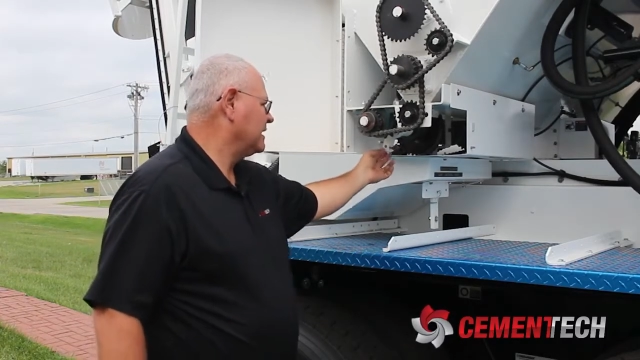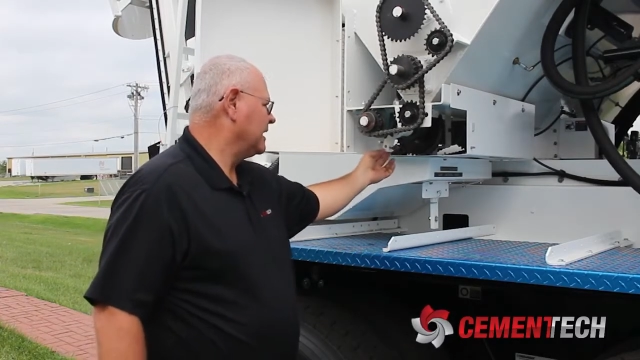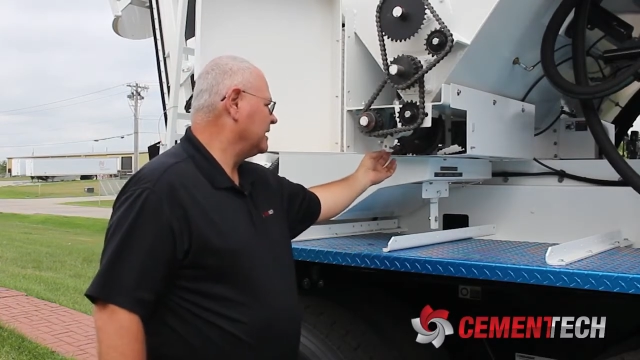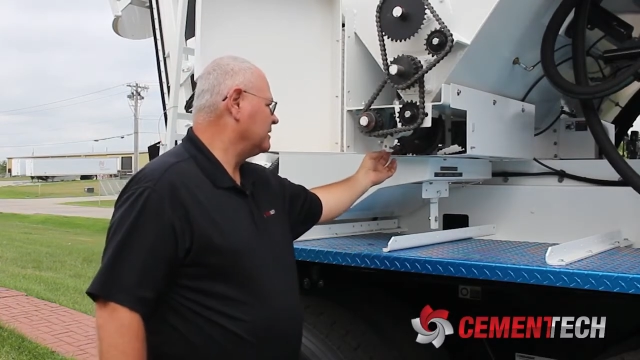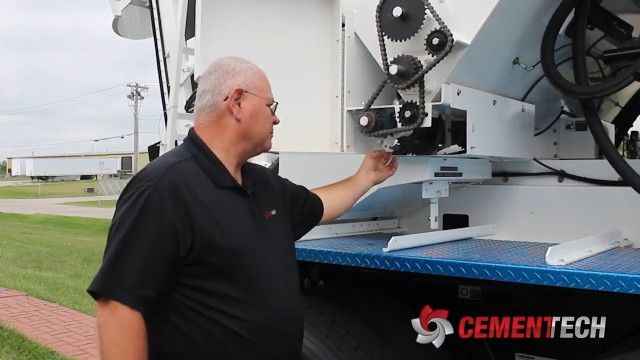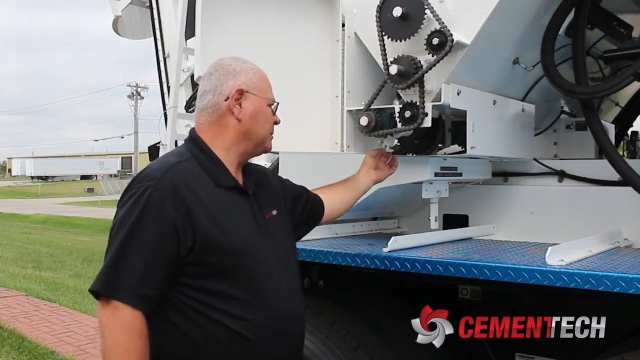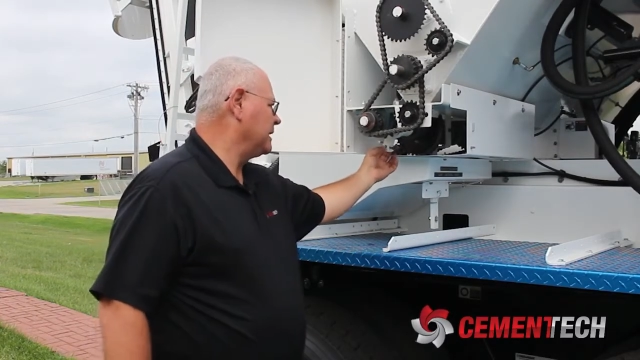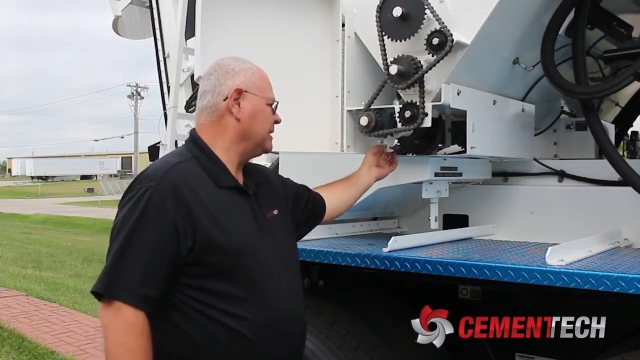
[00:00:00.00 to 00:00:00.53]

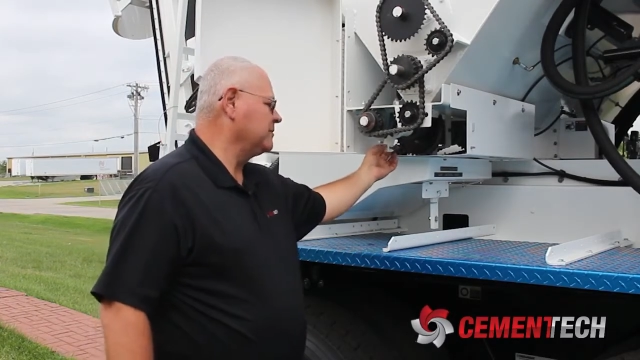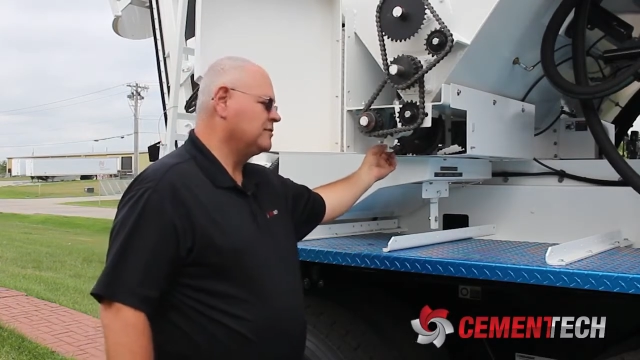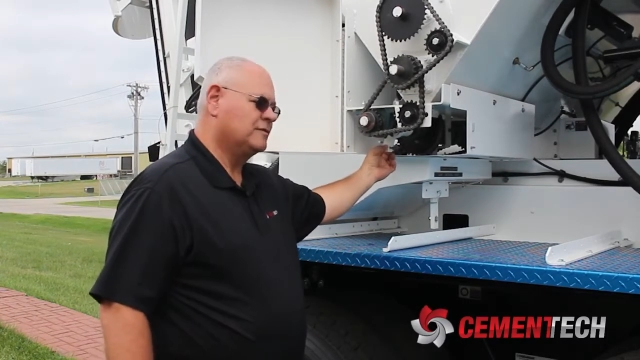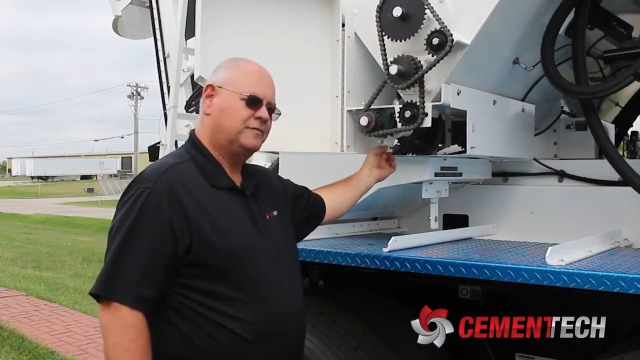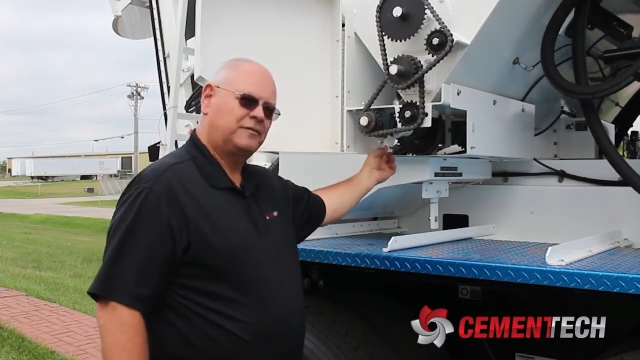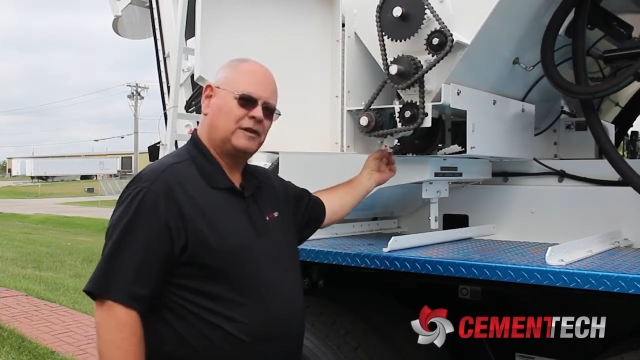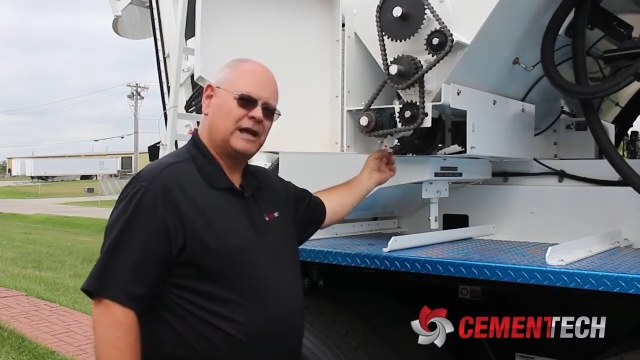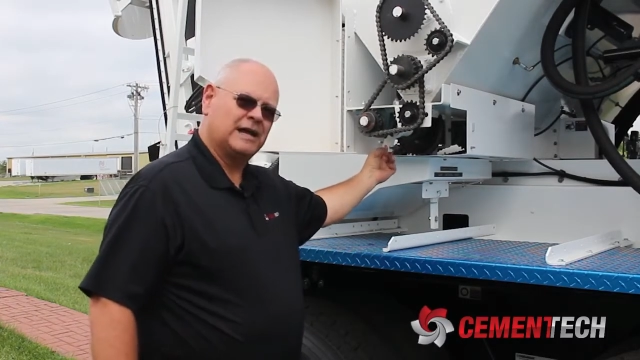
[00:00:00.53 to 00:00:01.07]
and the pins are
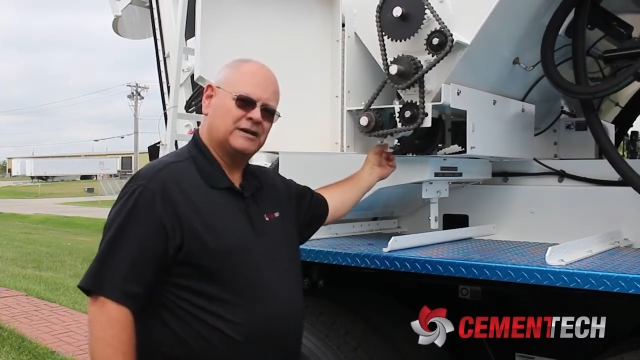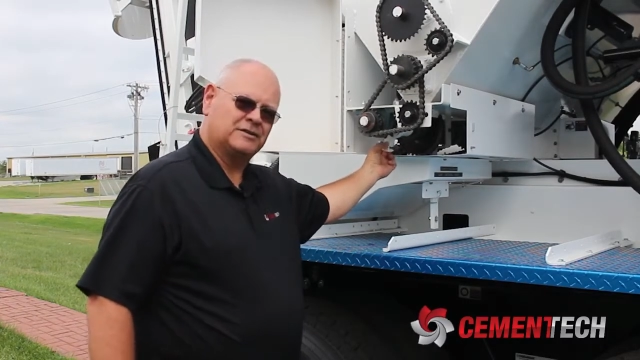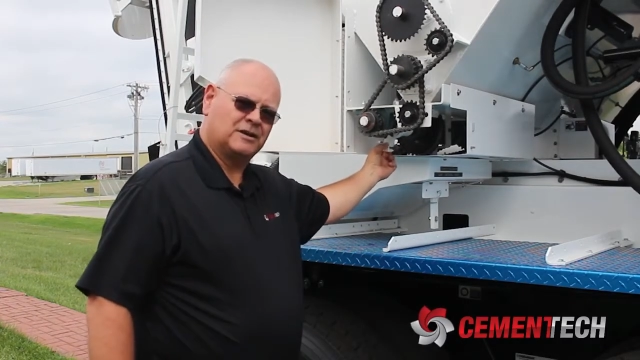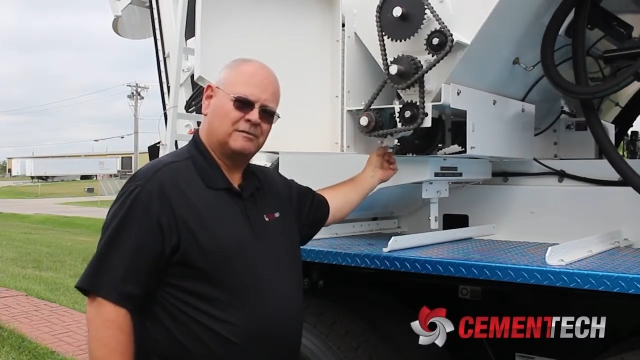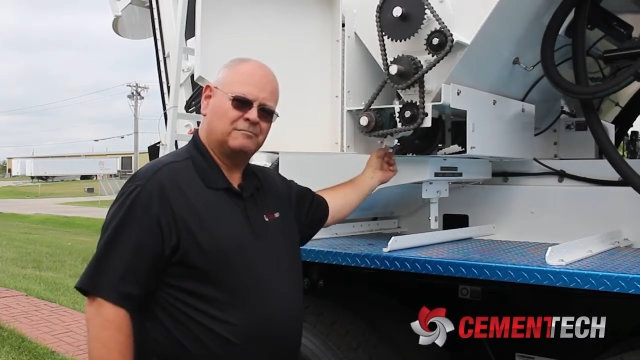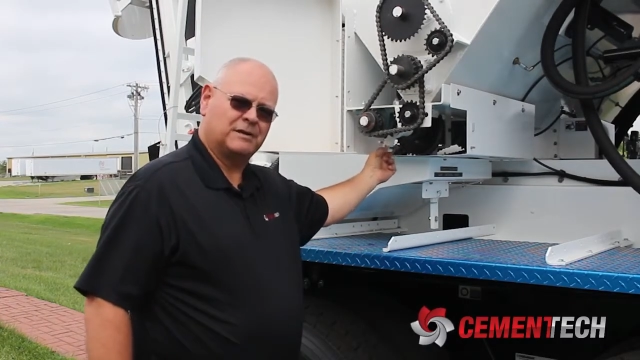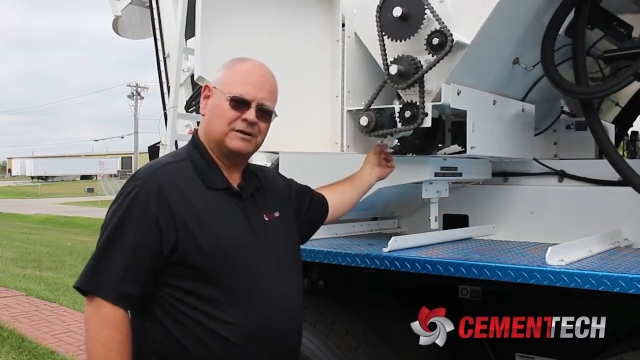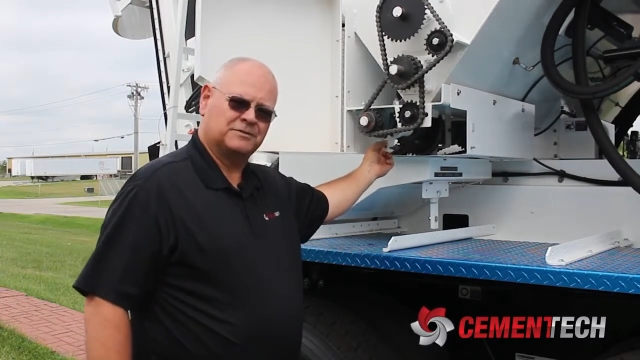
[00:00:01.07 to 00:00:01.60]
flush
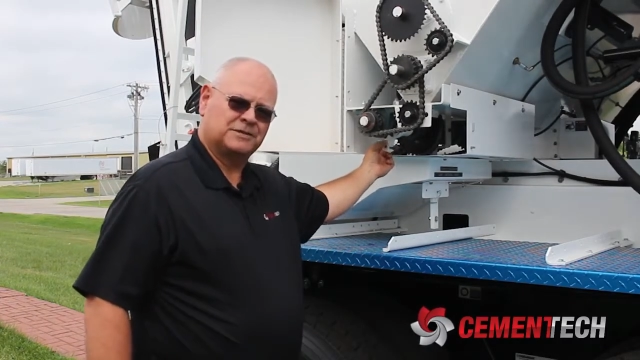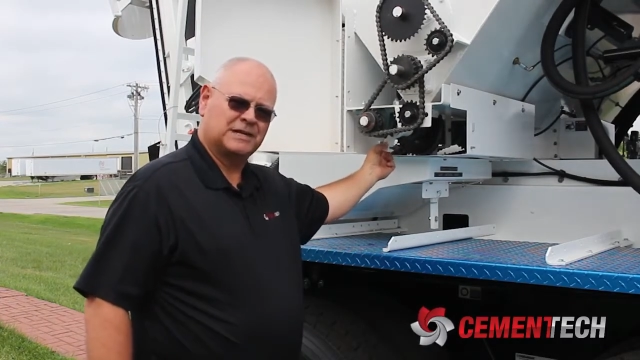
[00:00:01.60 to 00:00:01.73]
on both